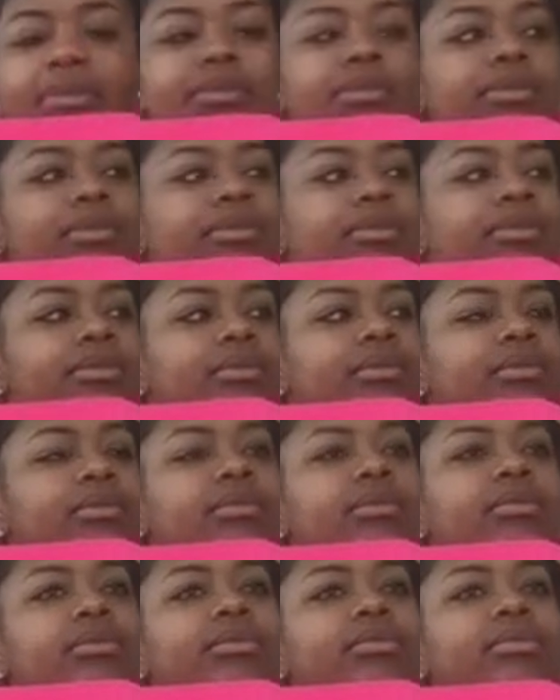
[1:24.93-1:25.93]

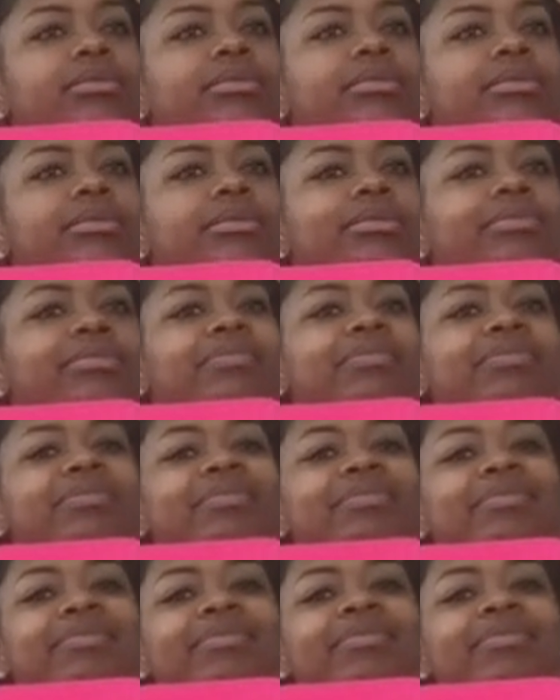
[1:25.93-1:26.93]

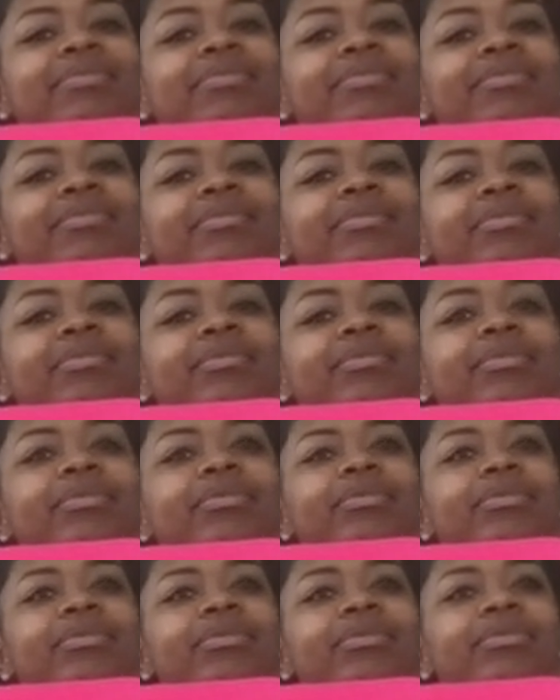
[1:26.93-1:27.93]

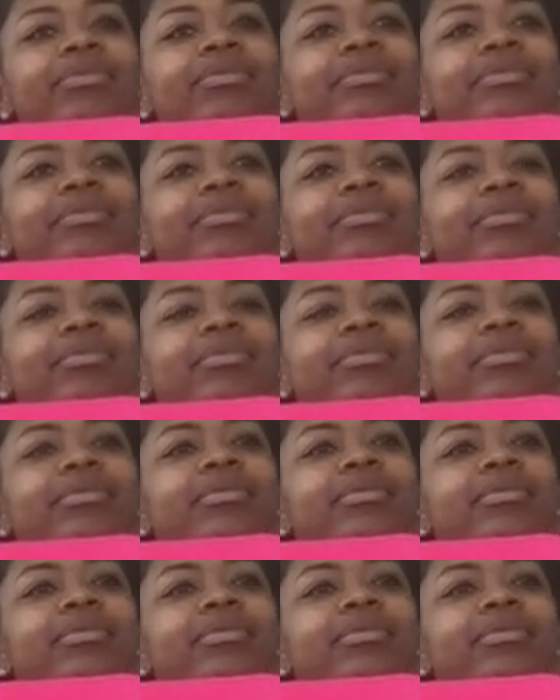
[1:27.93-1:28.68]
The person shown says nothing.